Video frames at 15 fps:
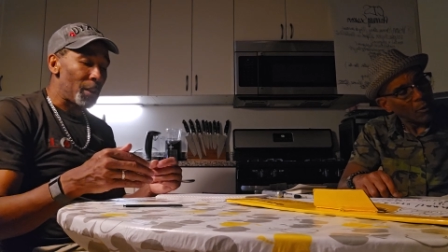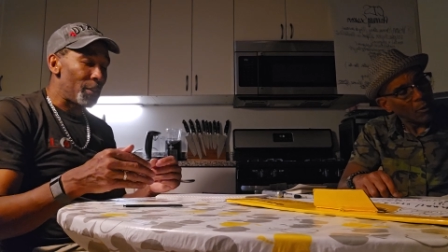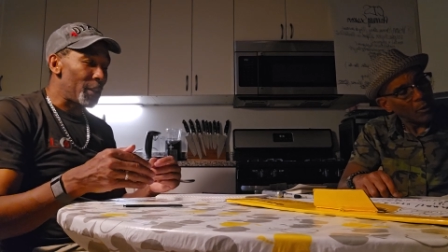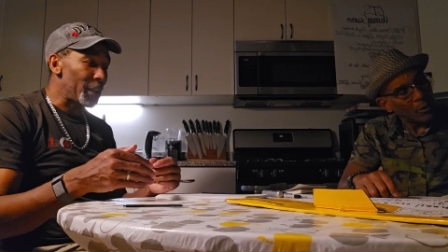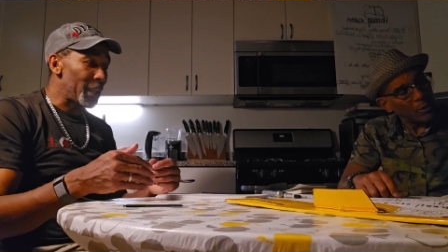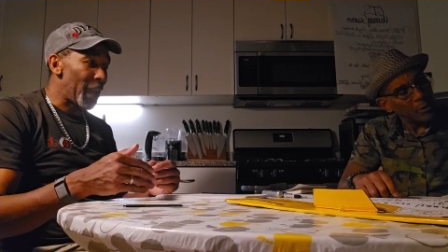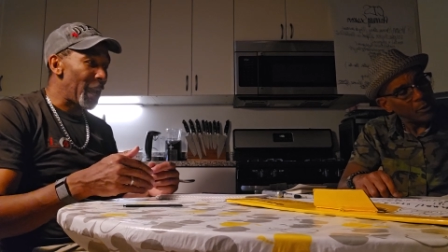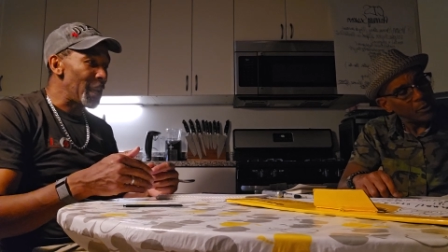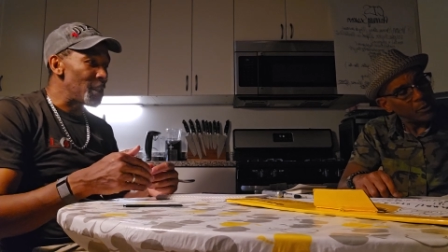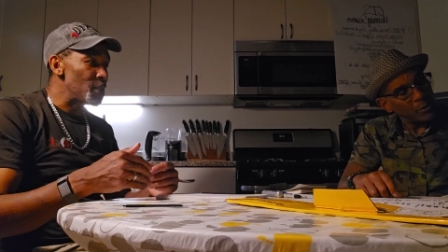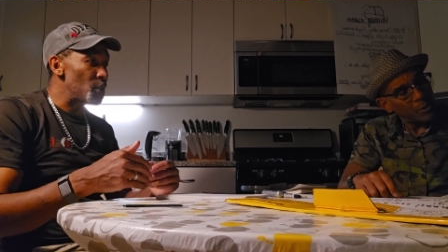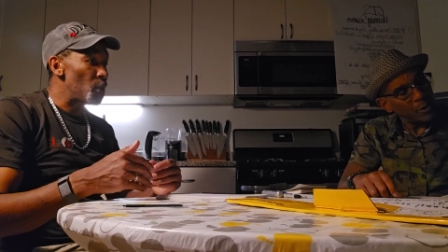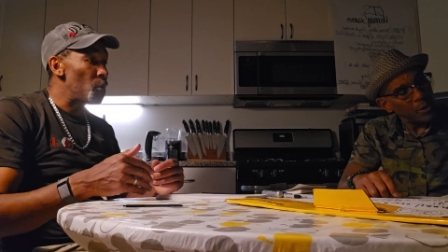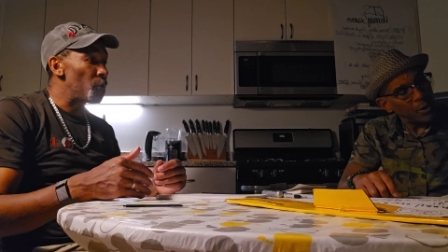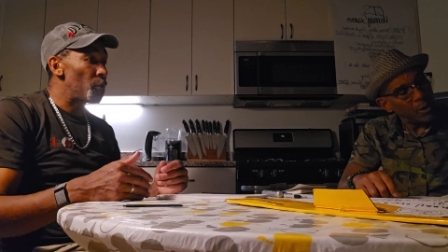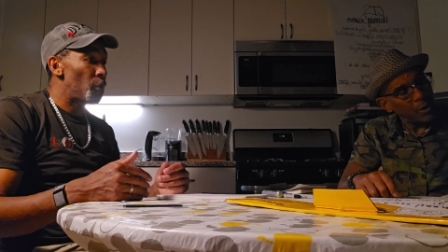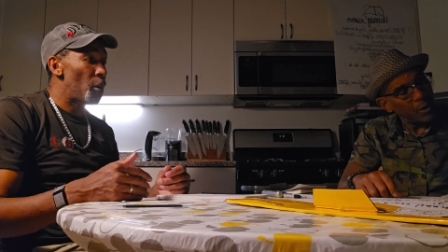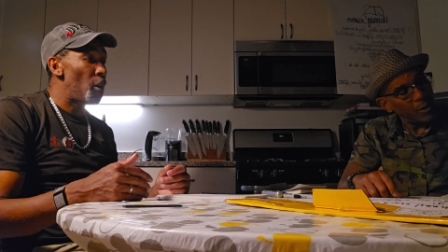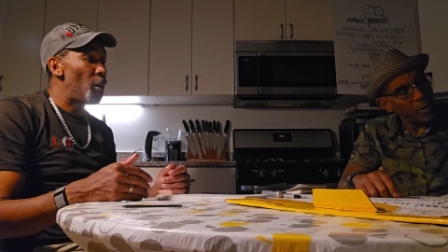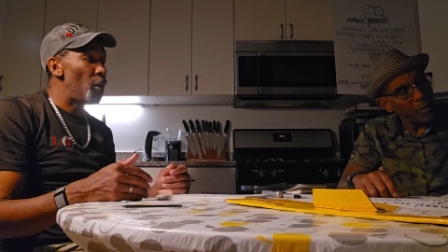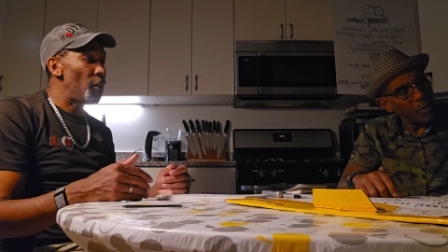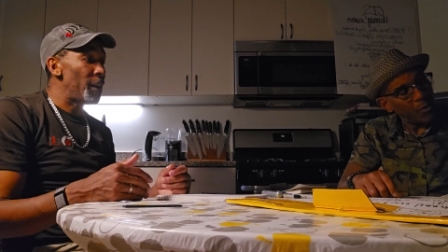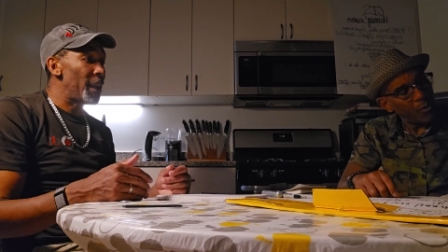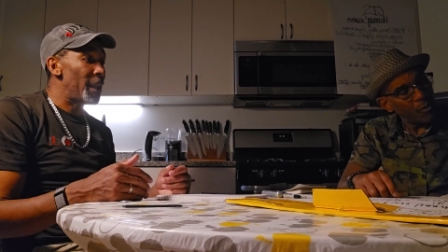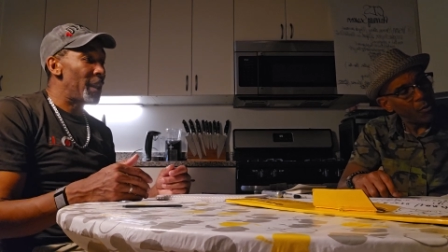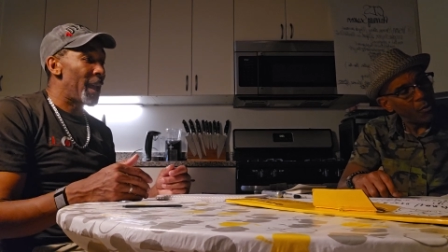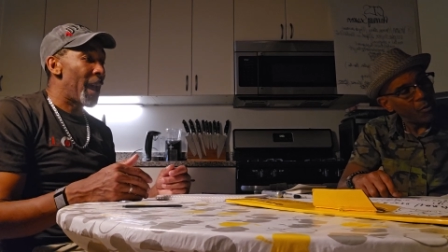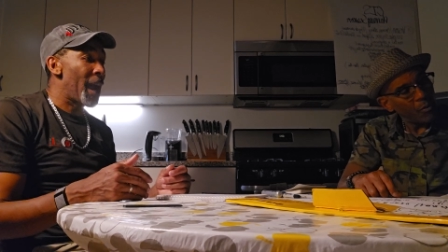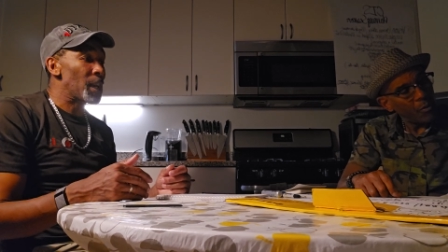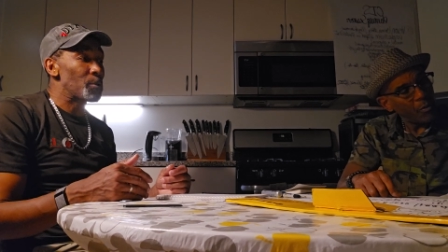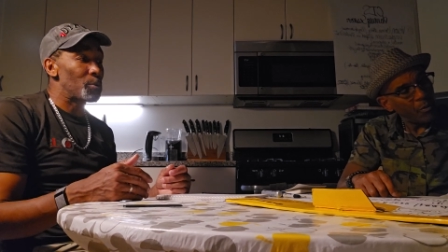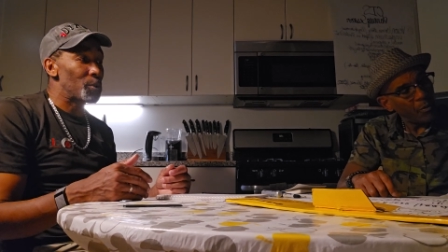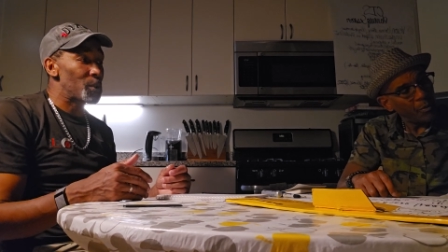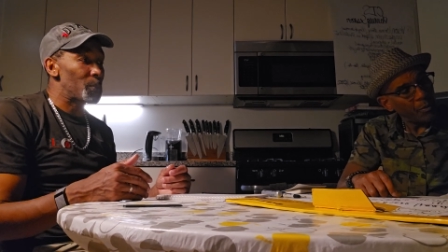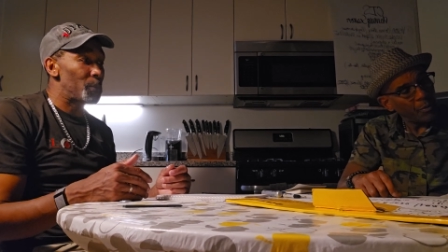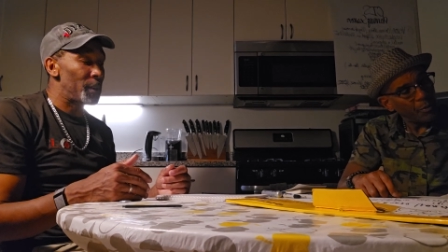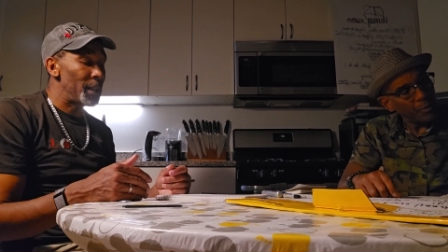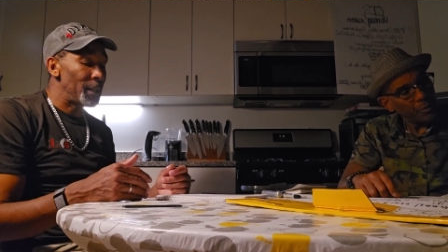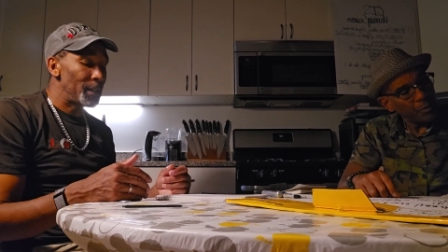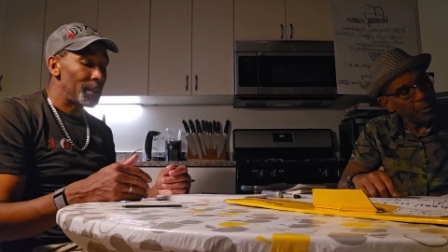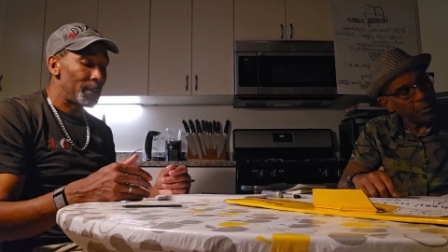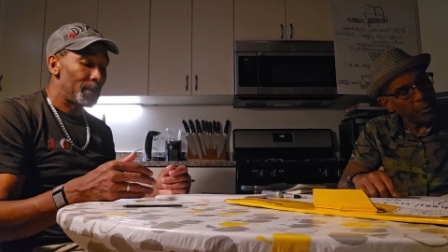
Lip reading: the cadence overall in an actual sprint,